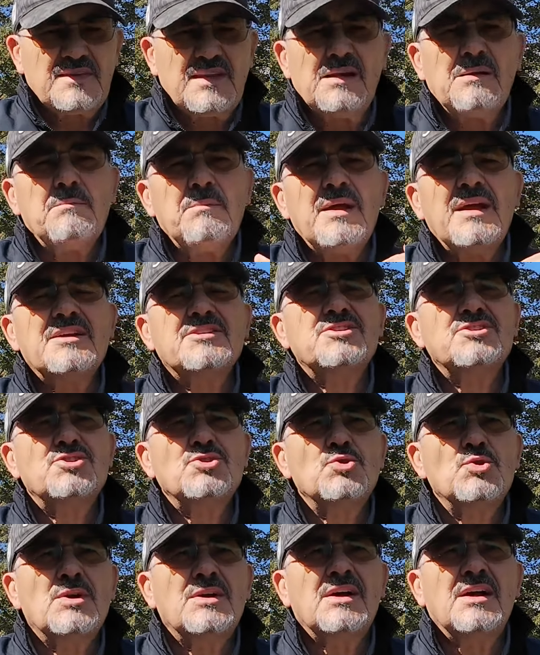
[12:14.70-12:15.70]
And make
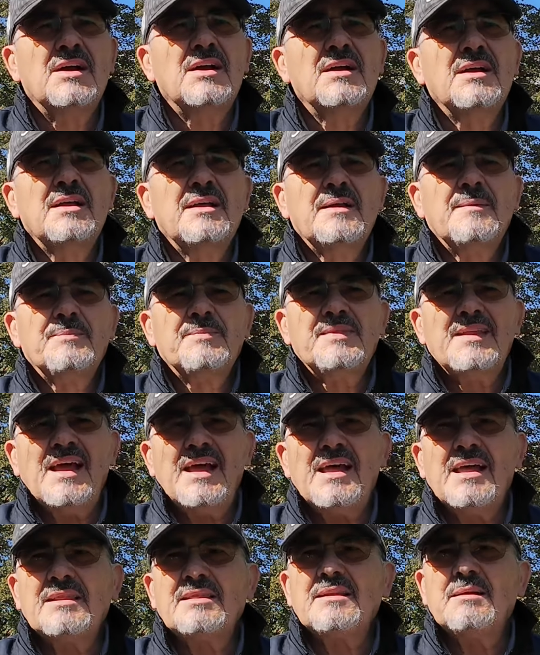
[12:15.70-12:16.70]
sure
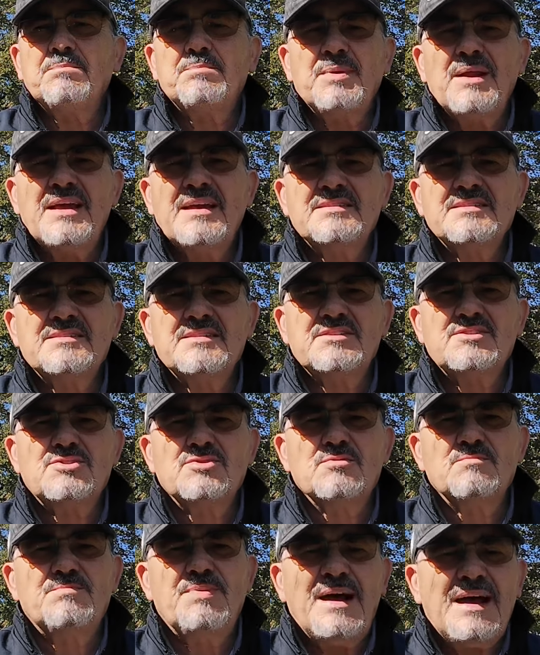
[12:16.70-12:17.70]
that the place that
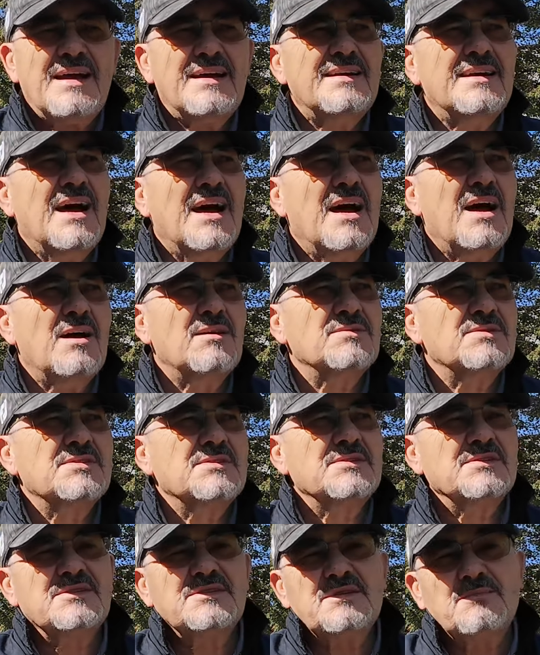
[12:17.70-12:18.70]
you're buying a house
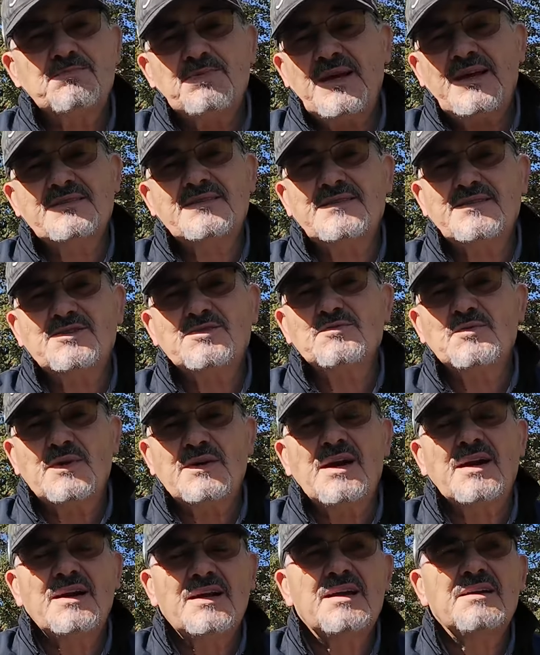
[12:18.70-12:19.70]
is the place that you want
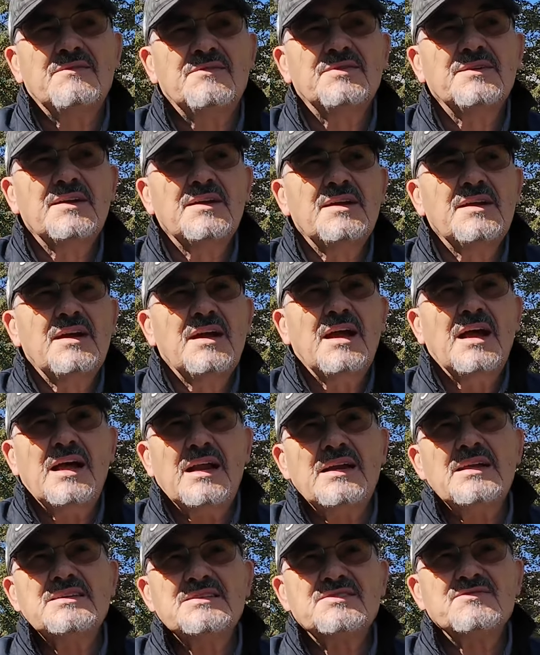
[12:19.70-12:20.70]
to live,
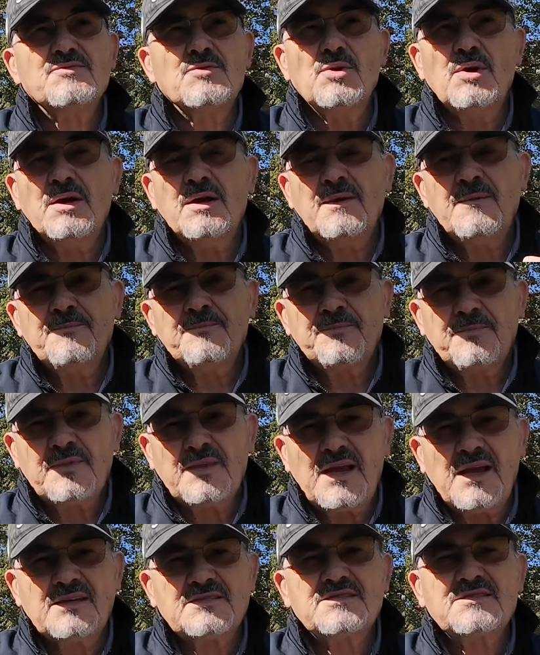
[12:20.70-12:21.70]
at least for
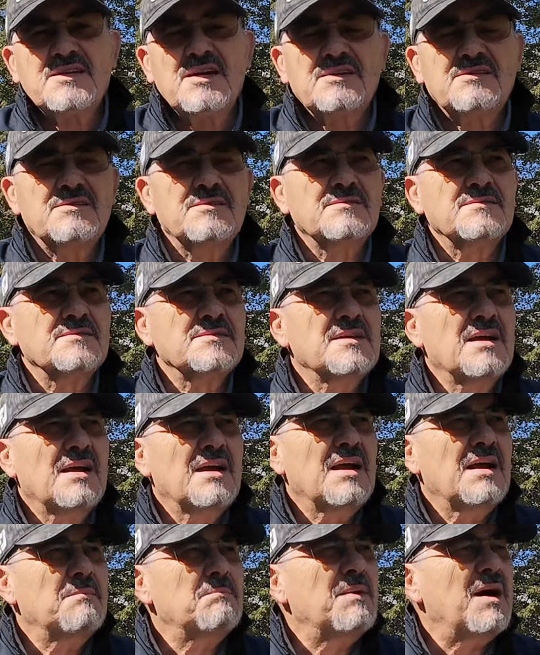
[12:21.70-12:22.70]
a certain
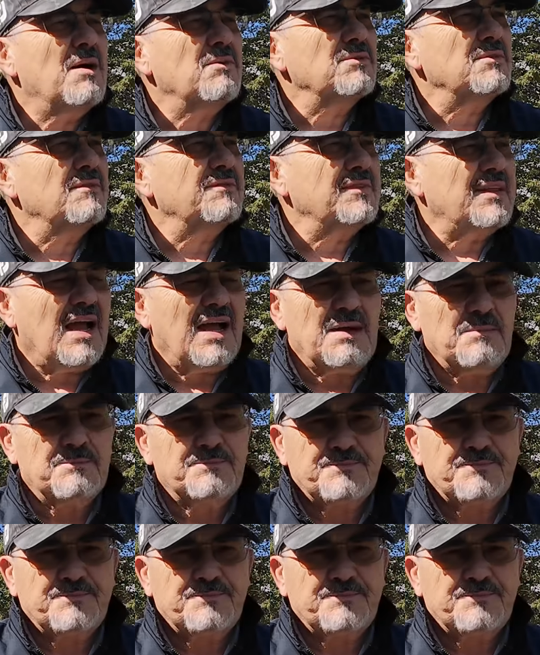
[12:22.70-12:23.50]
amount of time.